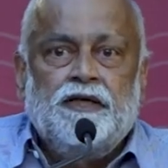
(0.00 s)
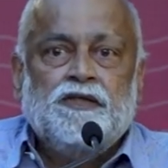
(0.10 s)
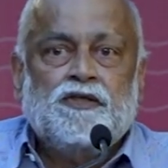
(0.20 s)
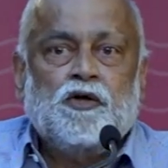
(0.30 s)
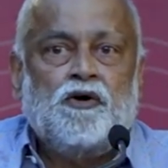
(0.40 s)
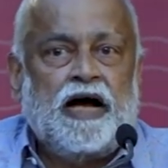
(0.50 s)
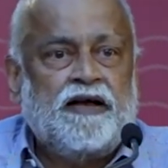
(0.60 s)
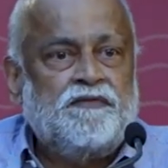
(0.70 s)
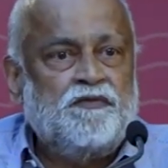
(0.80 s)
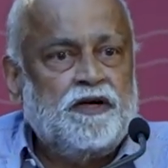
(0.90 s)
so I
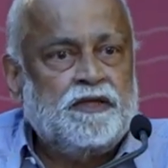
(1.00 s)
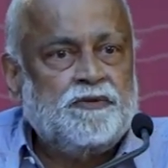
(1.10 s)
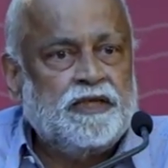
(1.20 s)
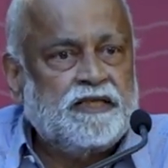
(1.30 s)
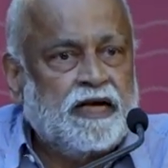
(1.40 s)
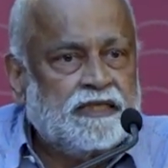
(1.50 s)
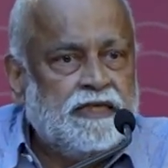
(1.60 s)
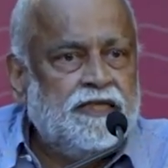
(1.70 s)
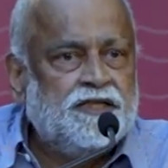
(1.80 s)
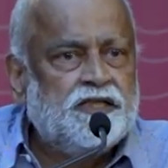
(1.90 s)
have worked with
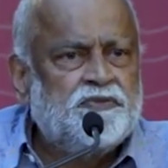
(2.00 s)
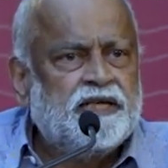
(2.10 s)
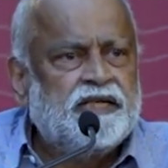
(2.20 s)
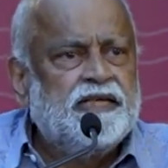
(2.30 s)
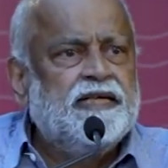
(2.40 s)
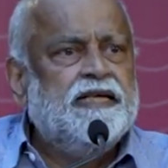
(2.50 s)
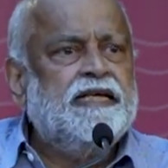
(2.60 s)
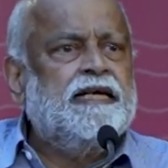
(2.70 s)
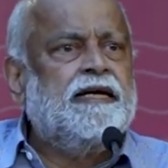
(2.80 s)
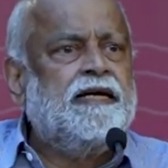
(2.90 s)
translations, but
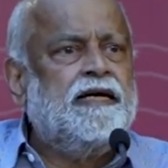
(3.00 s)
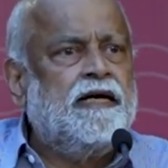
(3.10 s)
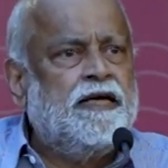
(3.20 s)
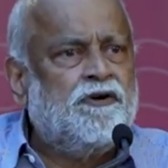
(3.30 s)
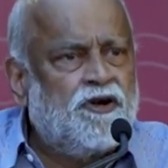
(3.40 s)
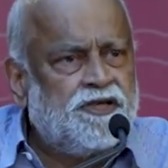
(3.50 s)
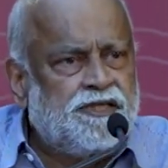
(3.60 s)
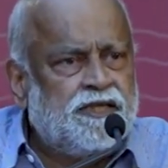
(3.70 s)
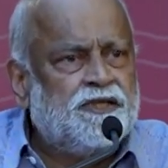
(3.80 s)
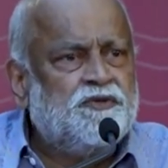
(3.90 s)

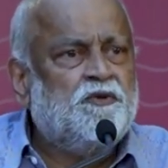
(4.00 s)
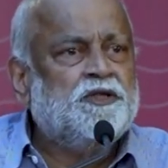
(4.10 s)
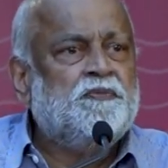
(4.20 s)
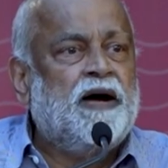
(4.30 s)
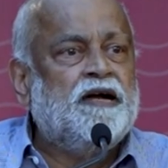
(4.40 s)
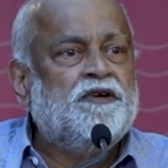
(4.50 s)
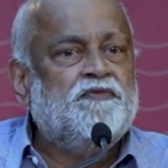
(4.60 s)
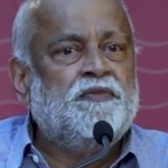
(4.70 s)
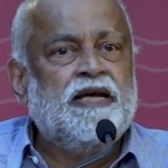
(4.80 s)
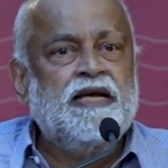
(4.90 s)
Herodotus was part of
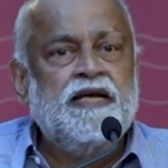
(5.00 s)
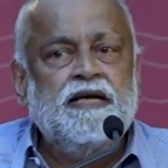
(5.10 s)
my